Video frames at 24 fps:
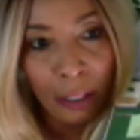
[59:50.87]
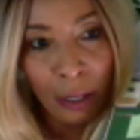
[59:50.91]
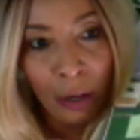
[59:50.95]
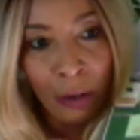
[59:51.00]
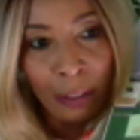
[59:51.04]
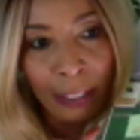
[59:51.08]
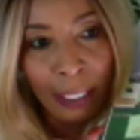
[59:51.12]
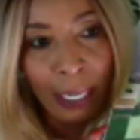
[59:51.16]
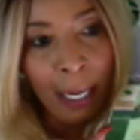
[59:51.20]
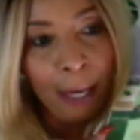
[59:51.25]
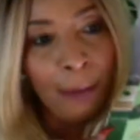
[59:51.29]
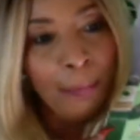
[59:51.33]

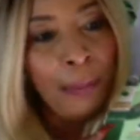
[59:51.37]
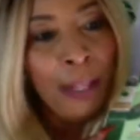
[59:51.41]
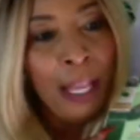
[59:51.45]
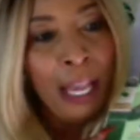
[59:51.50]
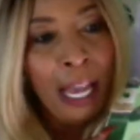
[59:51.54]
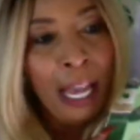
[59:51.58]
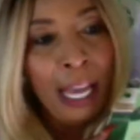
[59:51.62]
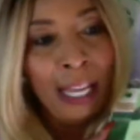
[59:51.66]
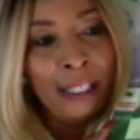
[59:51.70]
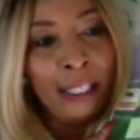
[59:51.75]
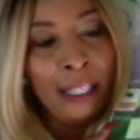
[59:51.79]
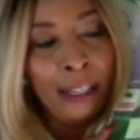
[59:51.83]
Okay.
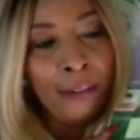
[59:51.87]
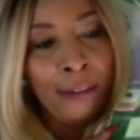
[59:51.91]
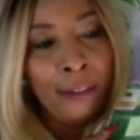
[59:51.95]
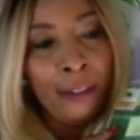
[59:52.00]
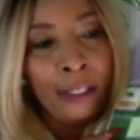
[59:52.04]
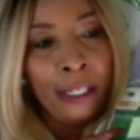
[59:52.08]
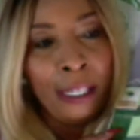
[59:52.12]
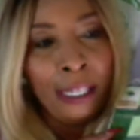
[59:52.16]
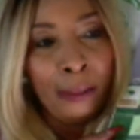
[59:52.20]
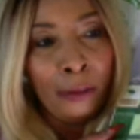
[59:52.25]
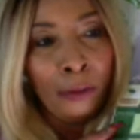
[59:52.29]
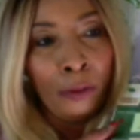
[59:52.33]
And
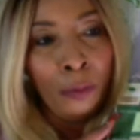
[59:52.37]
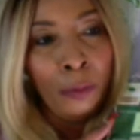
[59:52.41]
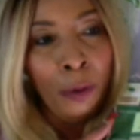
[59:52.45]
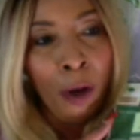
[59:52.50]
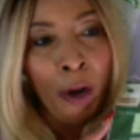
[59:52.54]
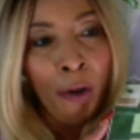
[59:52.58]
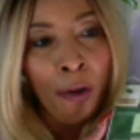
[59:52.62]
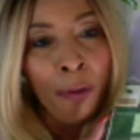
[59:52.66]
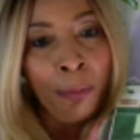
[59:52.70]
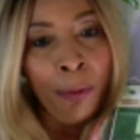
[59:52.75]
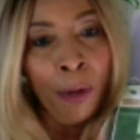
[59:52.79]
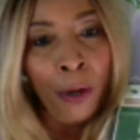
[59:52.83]
even
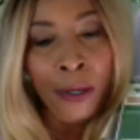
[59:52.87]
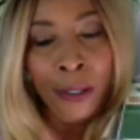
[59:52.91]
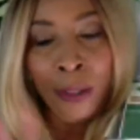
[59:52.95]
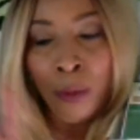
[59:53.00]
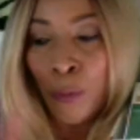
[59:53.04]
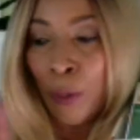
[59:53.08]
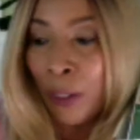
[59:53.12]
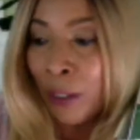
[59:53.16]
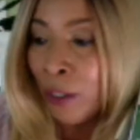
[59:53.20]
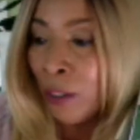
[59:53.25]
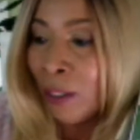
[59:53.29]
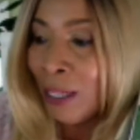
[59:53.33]
tomorrow morning
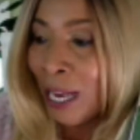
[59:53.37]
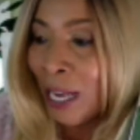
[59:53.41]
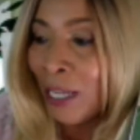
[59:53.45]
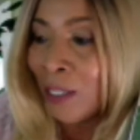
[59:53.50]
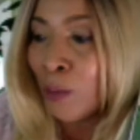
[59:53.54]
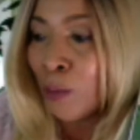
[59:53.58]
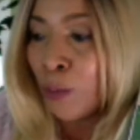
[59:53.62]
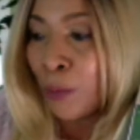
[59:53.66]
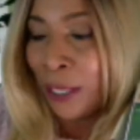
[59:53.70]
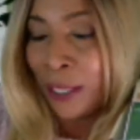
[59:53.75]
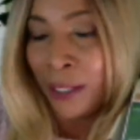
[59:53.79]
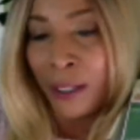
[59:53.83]
when you guys
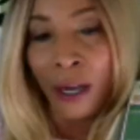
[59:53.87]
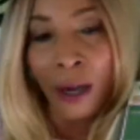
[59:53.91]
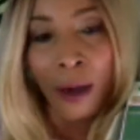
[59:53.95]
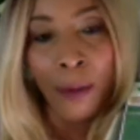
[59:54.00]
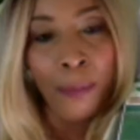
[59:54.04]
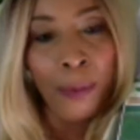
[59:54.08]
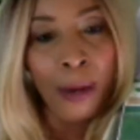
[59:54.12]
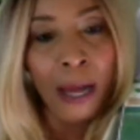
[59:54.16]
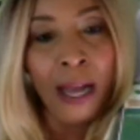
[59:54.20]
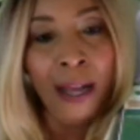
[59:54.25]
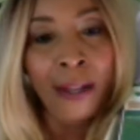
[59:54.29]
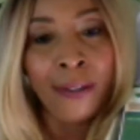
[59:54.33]
wake up
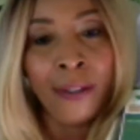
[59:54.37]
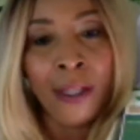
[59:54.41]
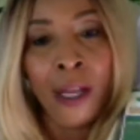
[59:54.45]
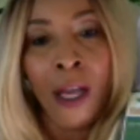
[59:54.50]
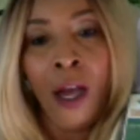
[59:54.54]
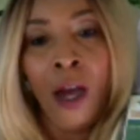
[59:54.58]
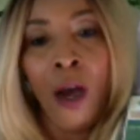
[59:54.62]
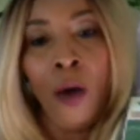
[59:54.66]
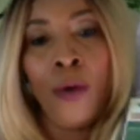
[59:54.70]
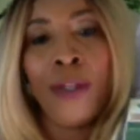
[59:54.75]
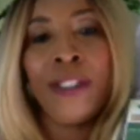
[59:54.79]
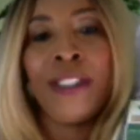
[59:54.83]
and
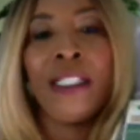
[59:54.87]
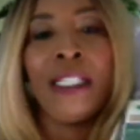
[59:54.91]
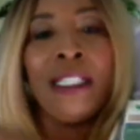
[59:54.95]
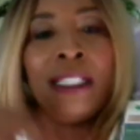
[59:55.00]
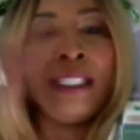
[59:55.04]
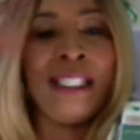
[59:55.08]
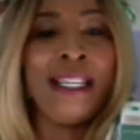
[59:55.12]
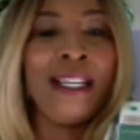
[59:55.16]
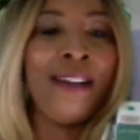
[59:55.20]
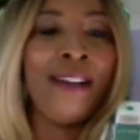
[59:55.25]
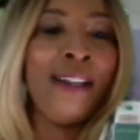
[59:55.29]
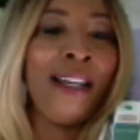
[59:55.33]
our
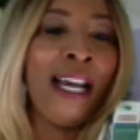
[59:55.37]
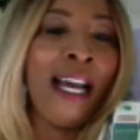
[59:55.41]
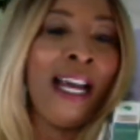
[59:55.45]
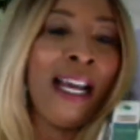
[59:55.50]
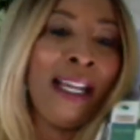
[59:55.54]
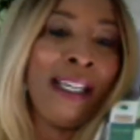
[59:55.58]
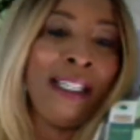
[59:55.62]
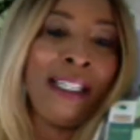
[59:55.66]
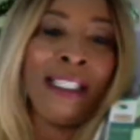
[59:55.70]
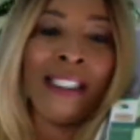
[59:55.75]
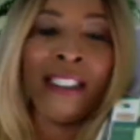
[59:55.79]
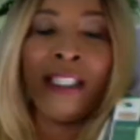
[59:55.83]
skincare
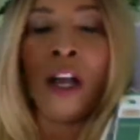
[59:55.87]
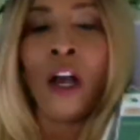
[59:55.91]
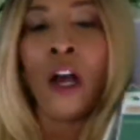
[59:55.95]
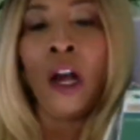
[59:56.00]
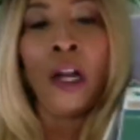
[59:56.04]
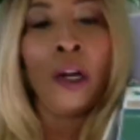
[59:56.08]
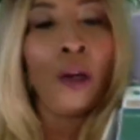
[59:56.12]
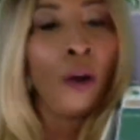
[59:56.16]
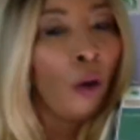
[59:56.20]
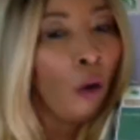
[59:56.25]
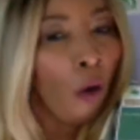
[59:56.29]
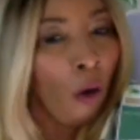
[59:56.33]
line is
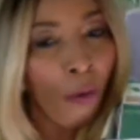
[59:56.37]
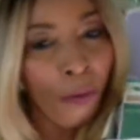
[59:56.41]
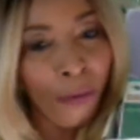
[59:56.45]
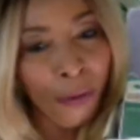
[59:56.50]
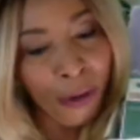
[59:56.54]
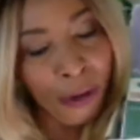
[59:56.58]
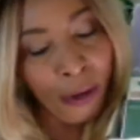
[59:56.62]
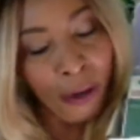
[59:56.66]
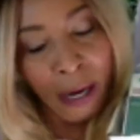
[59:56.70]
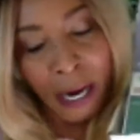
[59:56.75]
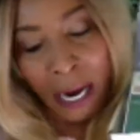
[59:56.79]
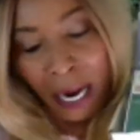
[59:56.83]
all
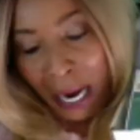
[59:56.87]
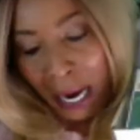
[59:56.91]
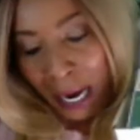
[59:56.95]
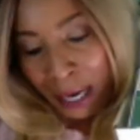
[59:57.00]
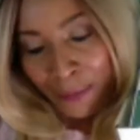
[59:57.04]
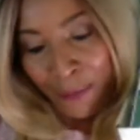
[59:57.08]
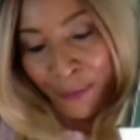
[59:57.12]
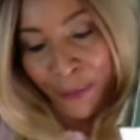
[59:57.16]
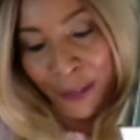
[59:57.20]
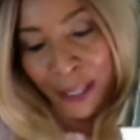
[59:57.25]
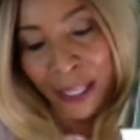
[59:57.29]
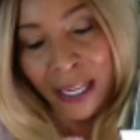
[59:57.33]
over,
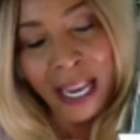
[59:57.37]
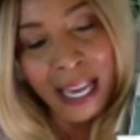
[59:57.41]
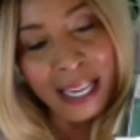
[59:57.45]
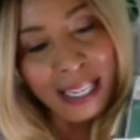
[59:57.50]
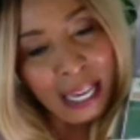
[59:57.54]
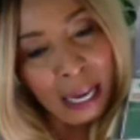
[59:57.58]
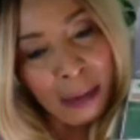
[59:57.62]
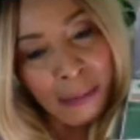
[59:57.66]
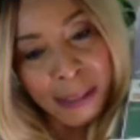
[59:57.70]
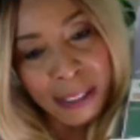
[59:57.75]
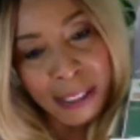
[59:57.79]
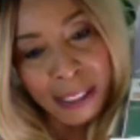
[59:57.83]
I feel like
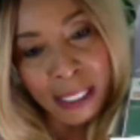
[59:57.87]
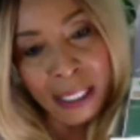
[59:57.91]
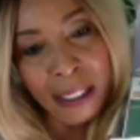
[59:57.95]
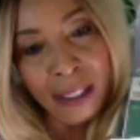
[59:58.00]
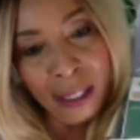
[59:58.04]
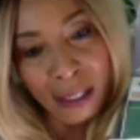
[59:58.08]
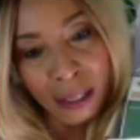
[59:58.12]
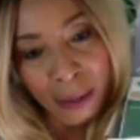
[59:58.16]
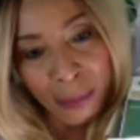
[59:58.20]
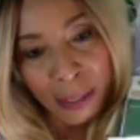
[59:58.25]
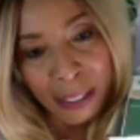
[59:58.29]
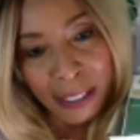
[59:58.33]
I'm still
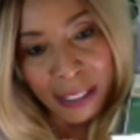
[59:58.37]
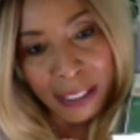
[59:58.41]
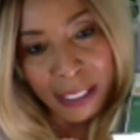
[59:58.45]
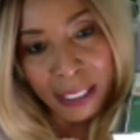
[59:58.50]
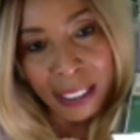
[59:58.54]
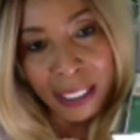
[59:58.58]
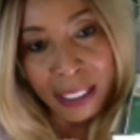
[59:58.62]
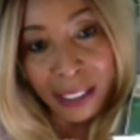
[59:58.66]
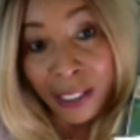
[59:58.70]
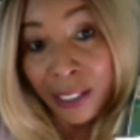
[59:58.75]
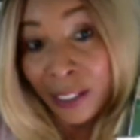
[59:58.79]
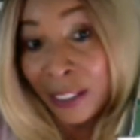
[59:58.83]
going to be
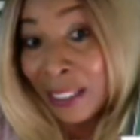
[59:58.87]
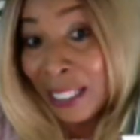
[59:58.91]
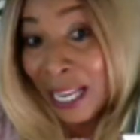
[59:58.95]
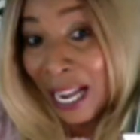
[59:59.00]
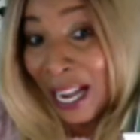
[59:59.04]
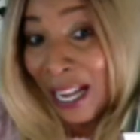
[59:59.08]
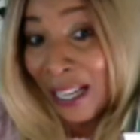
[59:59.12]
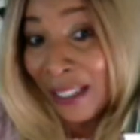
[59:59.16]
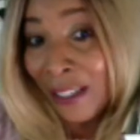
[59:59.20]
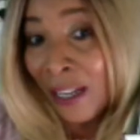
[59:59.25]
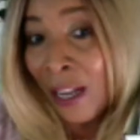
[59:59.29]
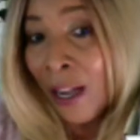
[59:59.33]
sticking to
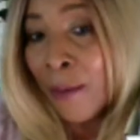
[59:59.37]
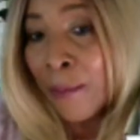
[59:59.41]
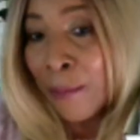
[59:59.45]
that.